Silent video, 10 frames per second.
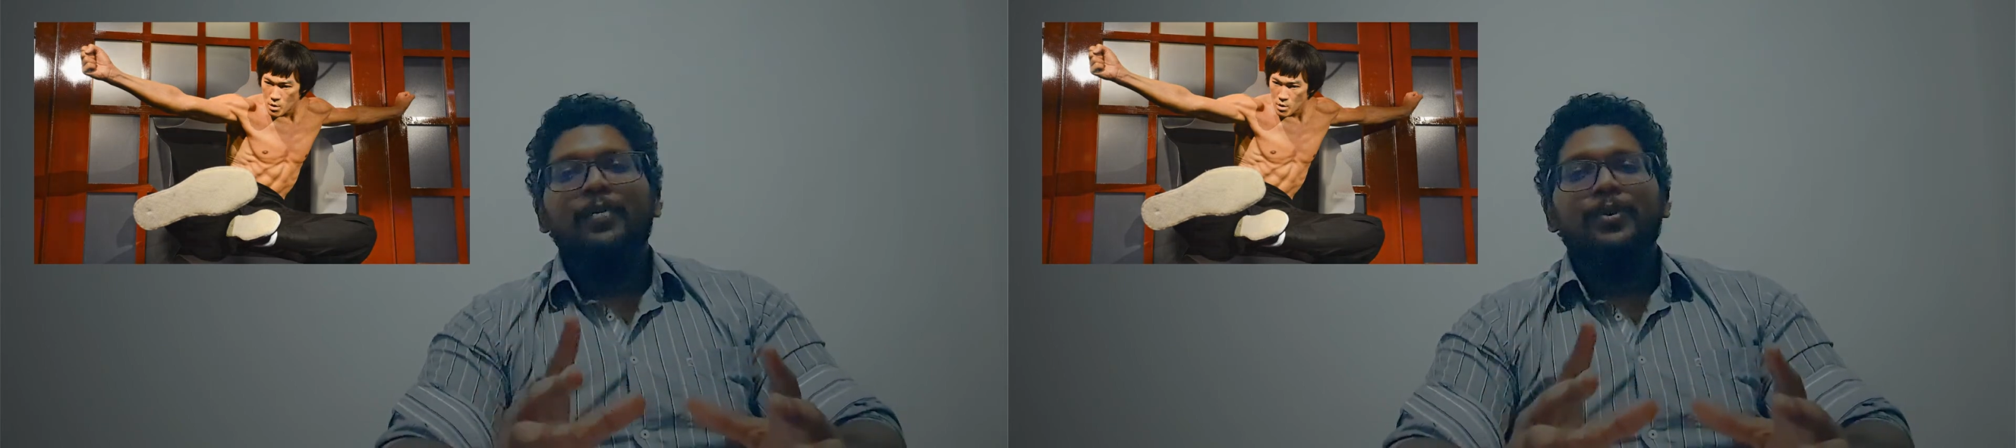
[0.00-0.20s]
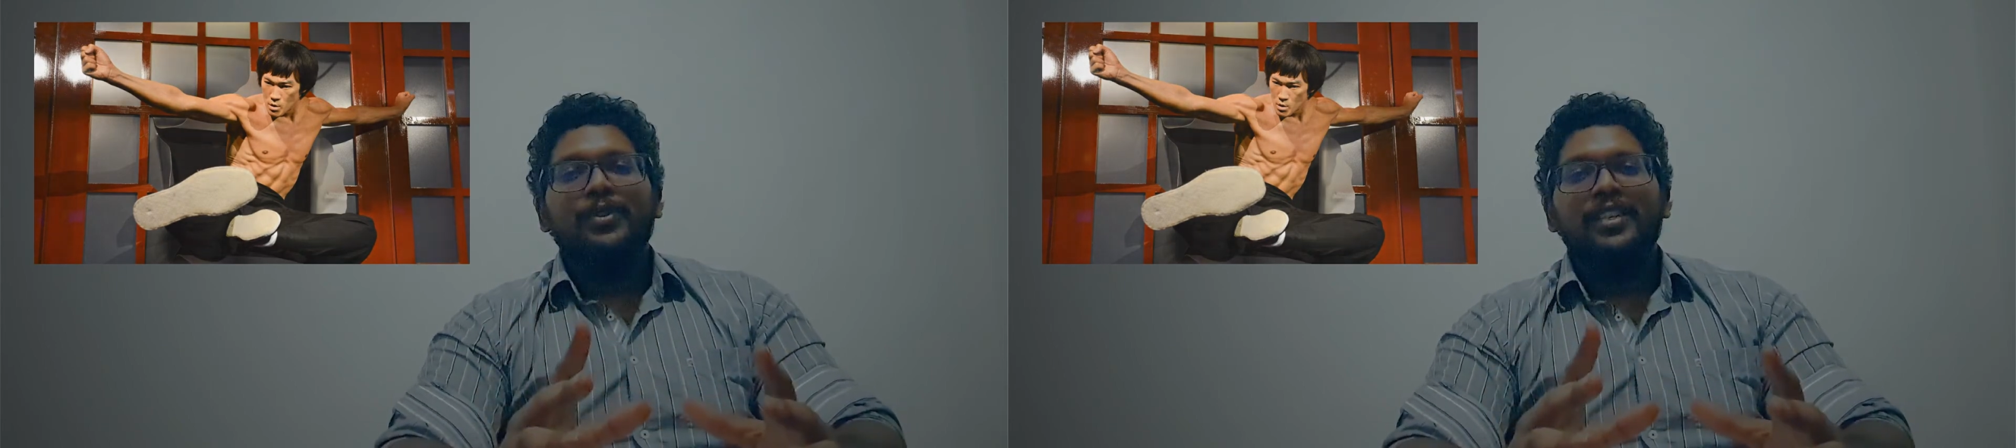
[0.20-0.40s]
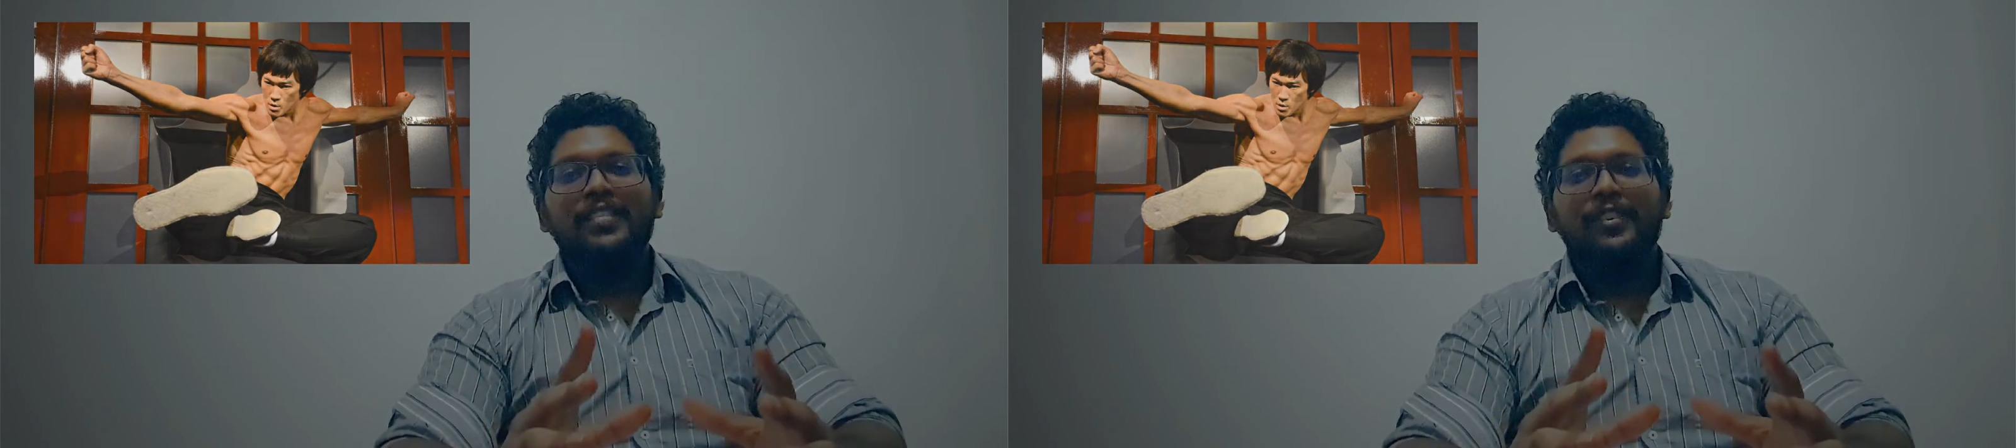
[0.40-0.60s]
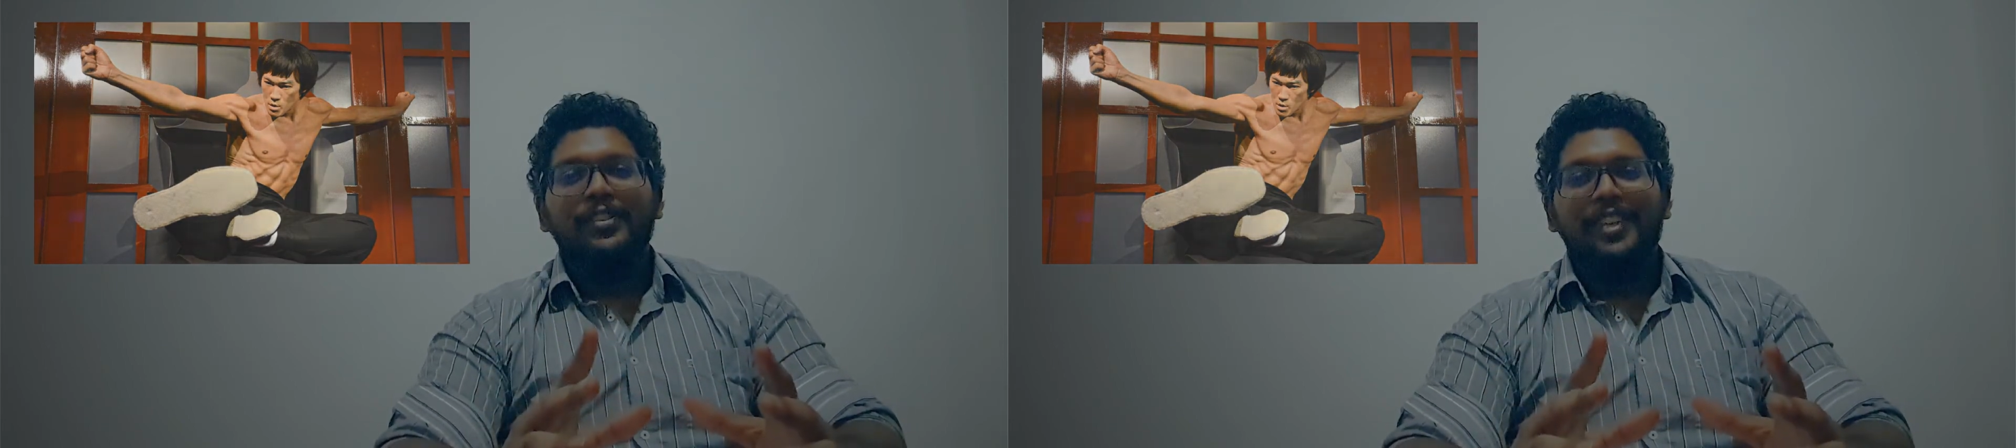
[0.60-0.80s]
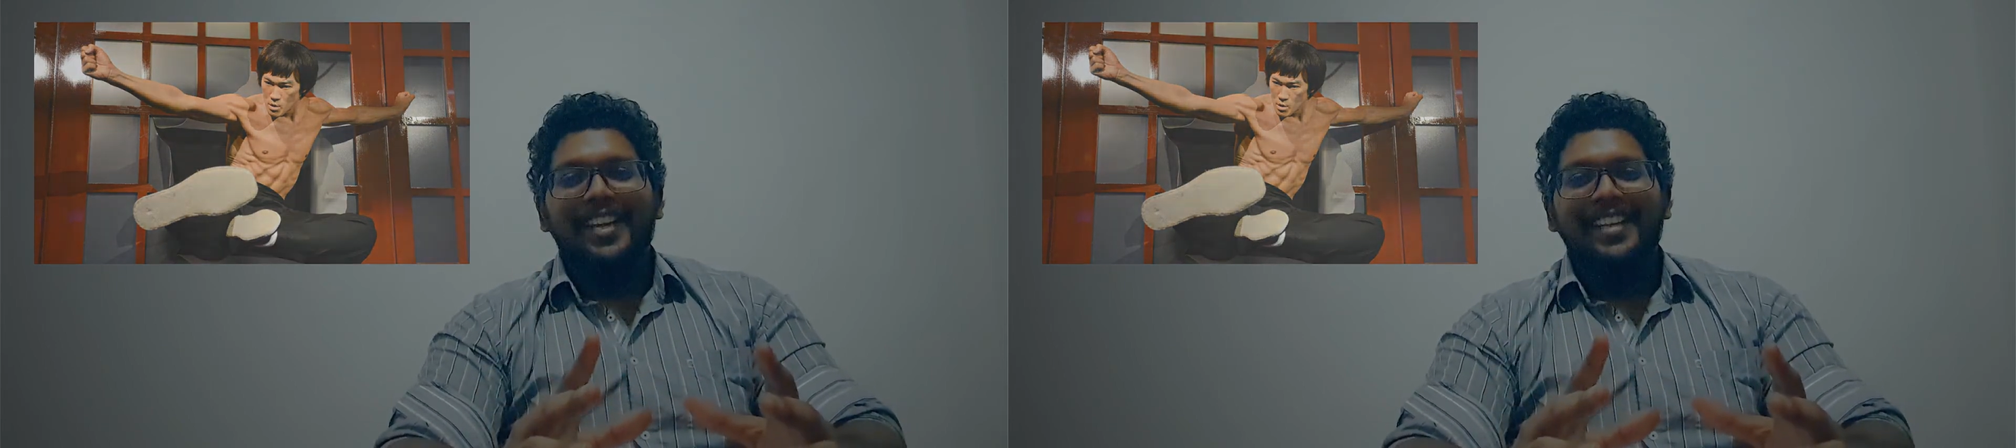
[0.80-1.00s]
Bruce Lee for
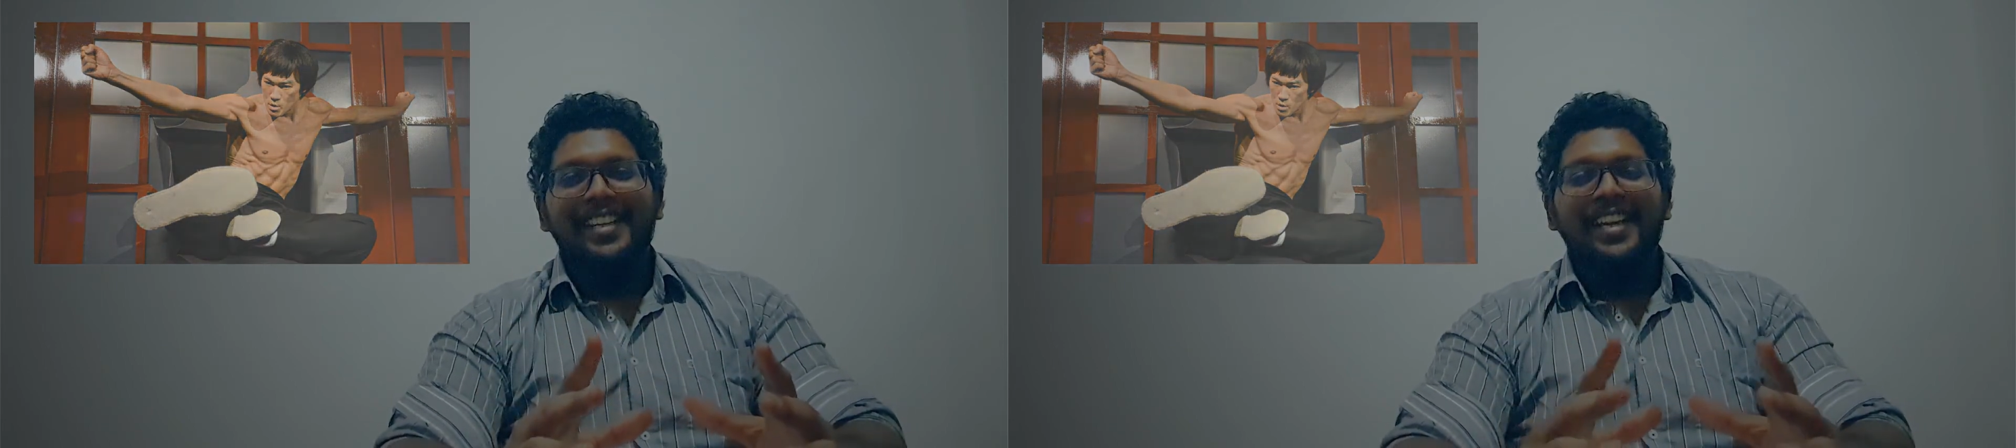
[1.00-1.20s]
today.